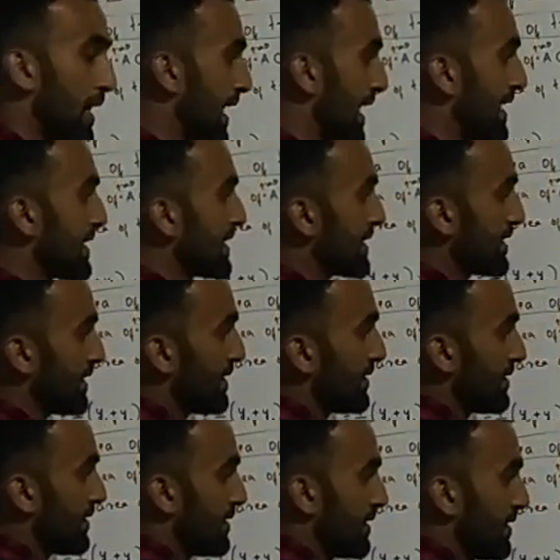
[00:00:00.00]
a height here.
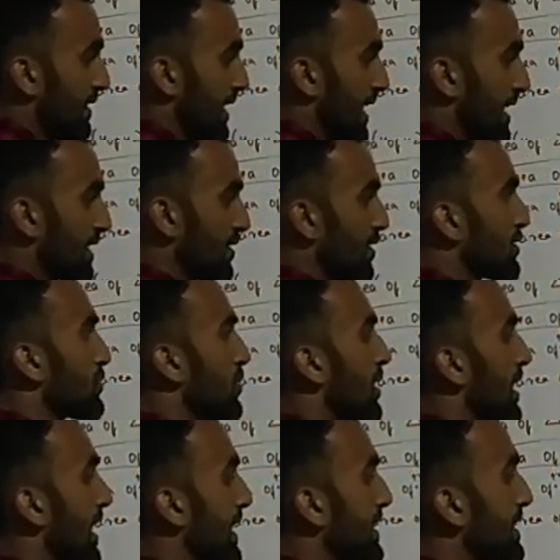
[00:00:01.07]

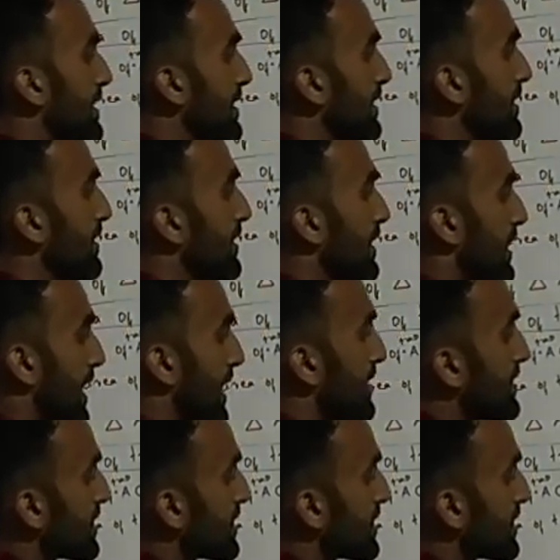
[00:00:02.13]
And